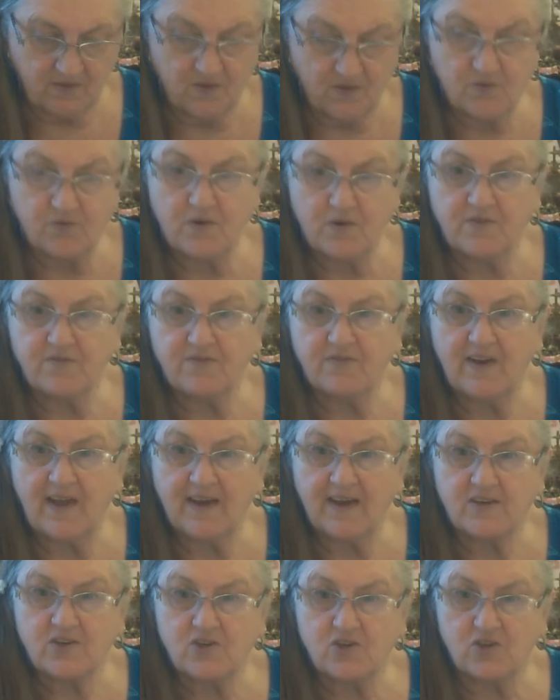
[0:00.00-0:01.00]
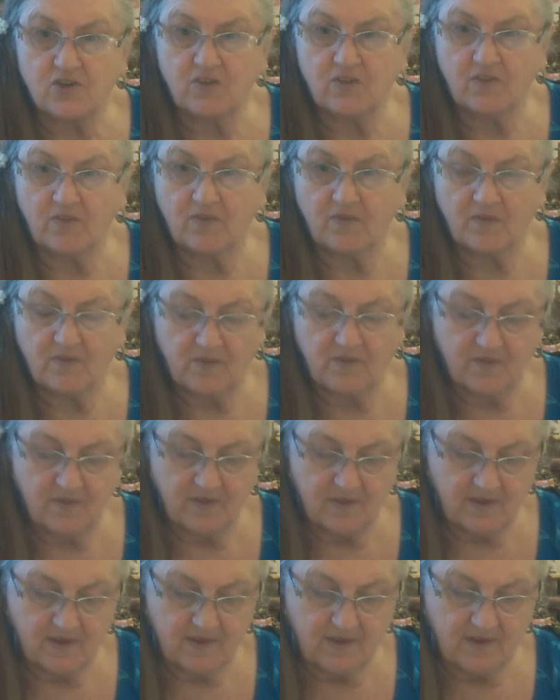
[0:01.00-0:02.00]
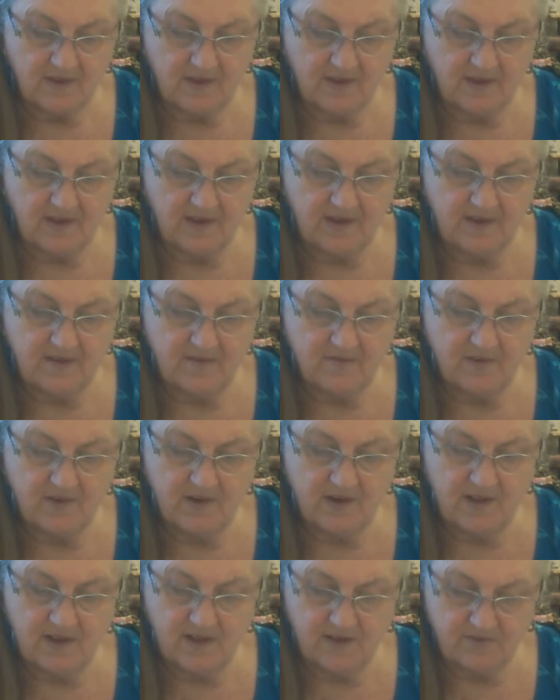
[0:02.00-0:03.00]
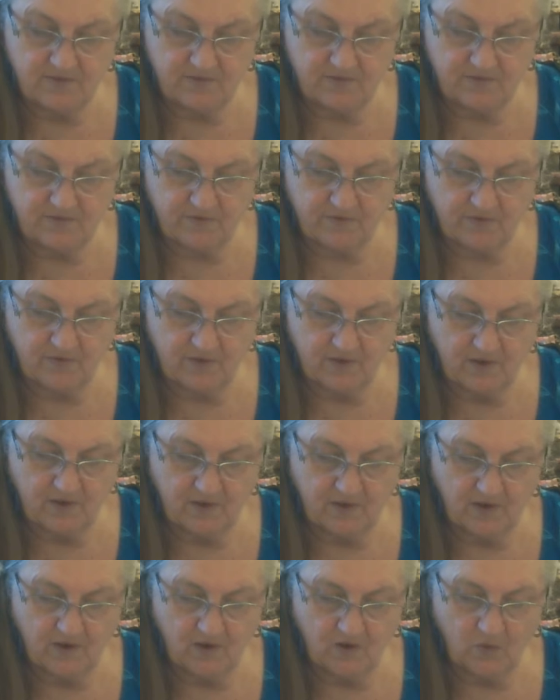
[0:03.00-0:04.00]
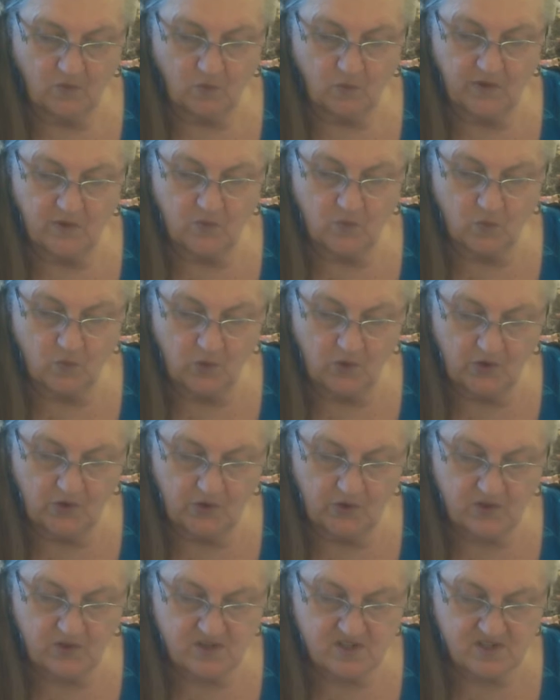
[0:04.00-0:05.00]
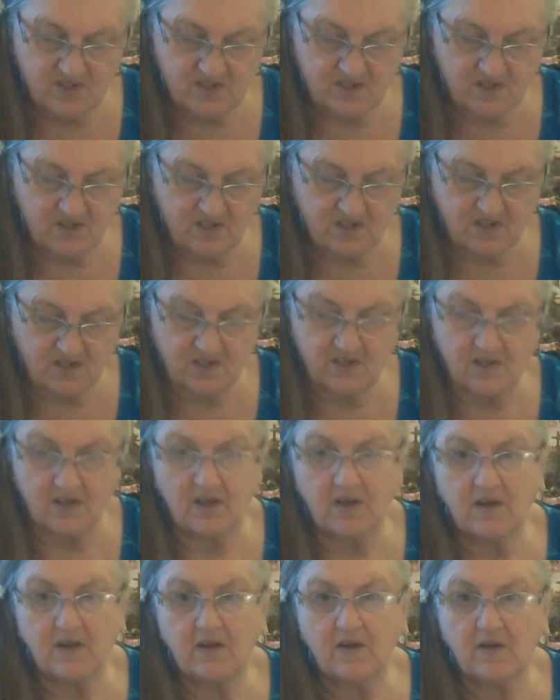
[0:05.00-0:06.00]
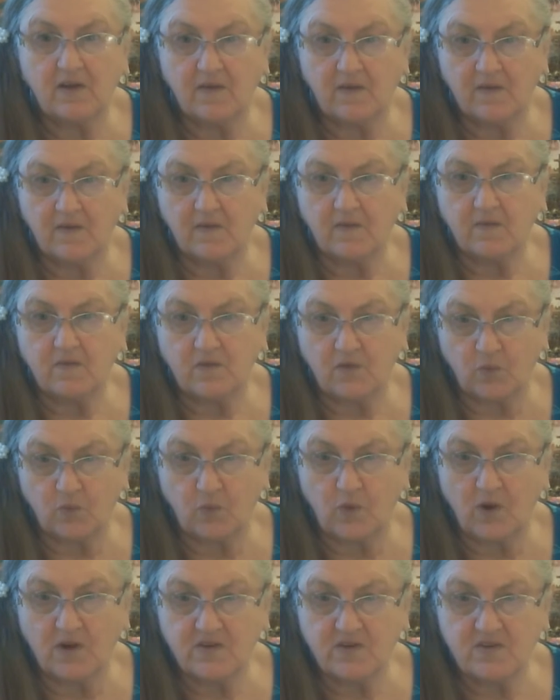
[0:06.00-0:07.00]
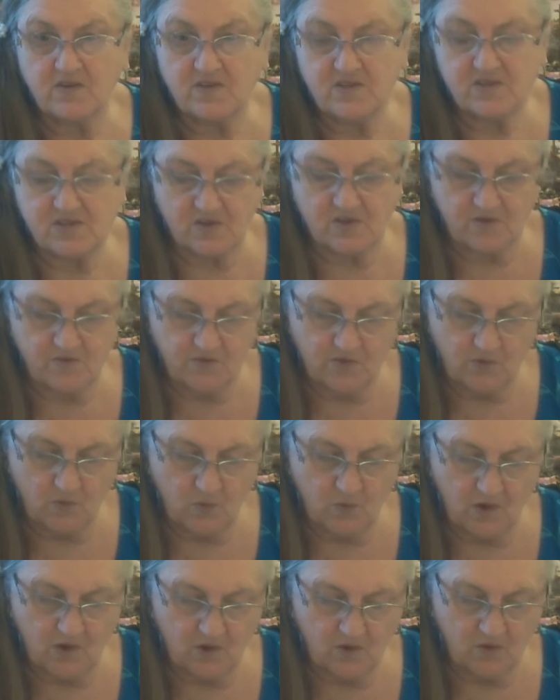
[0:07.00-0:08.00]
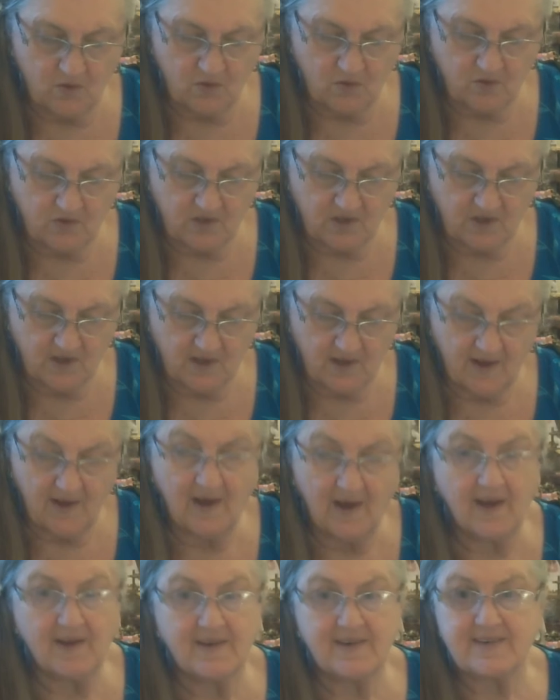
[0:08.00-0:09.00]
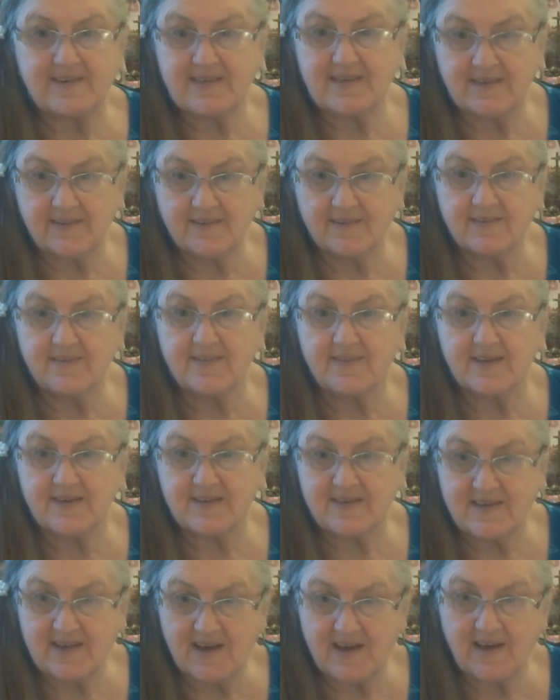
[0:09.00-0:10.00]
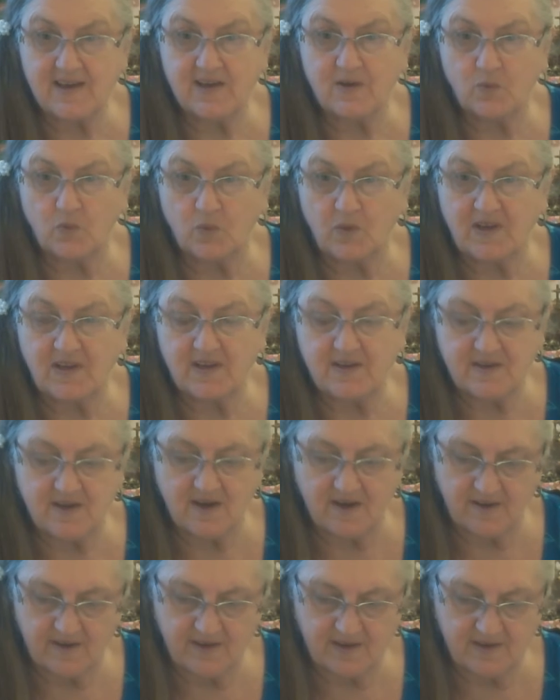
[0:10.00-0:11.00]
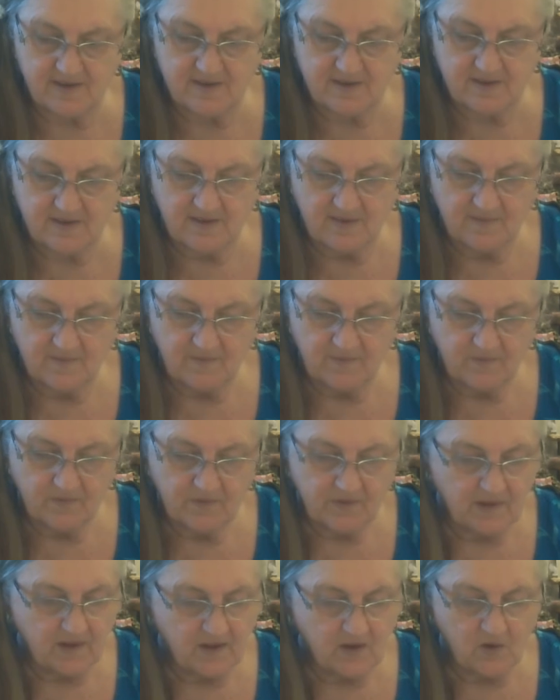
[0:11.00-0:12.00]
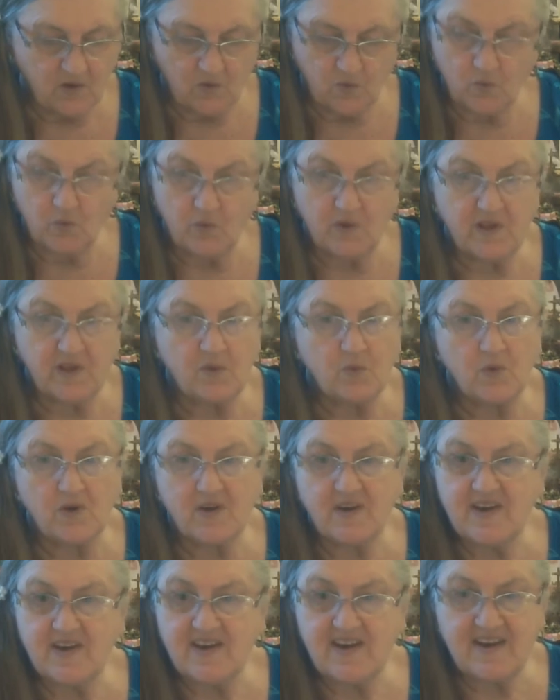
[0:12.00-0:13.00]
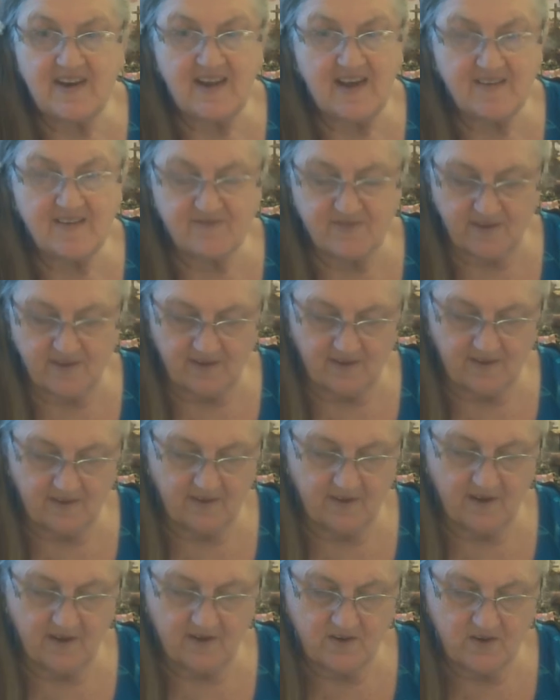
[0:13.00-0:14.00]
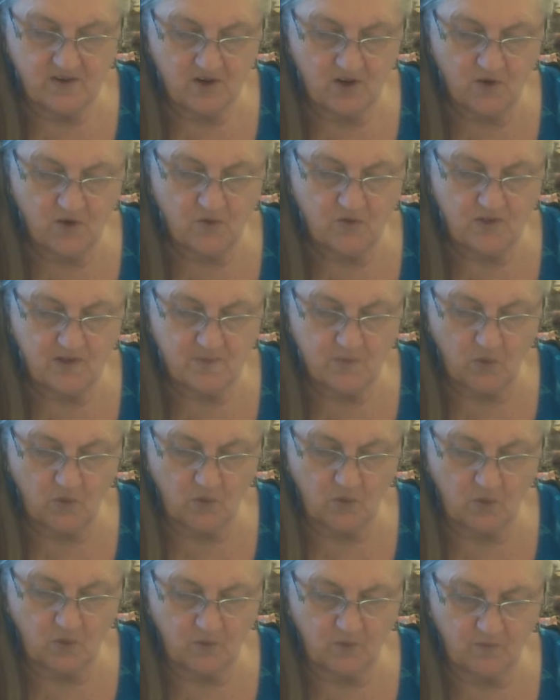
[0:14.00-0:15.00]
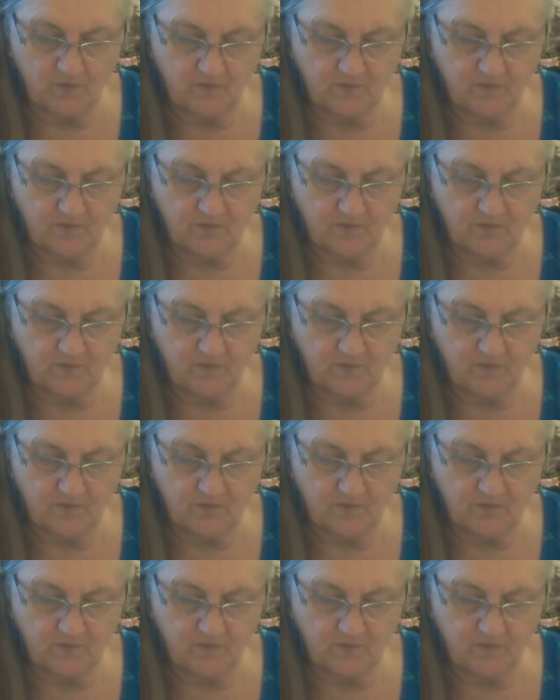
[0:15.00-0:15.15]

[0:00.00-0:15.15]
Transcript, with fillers: The reflection, even if we were to study the wonders of the world until the day we died, we would never know them all.